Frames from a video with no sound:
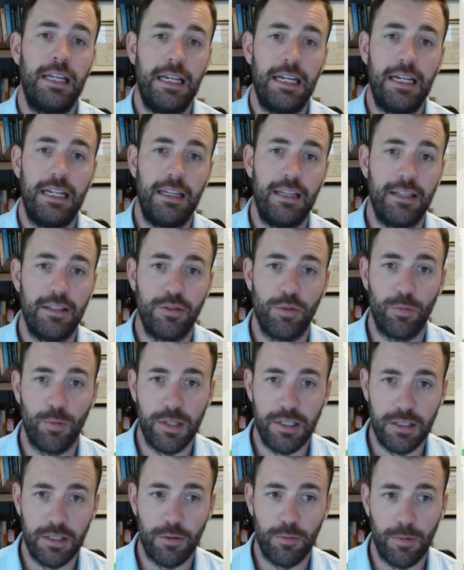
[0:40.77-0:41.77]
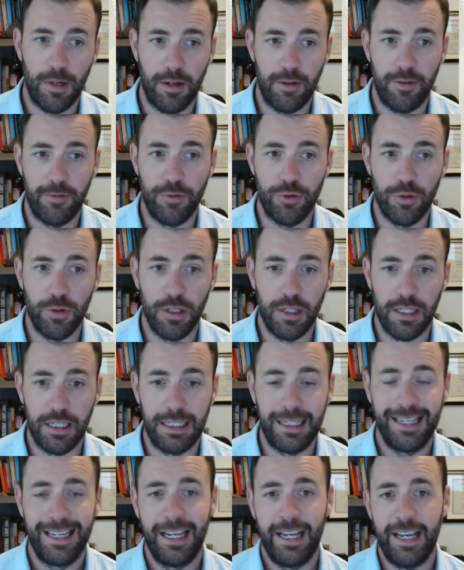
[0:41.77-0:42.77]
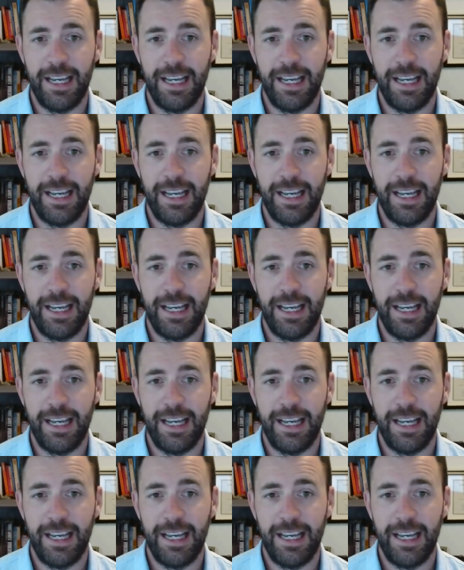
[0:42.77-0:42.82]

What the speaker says: in this recent round of drilling,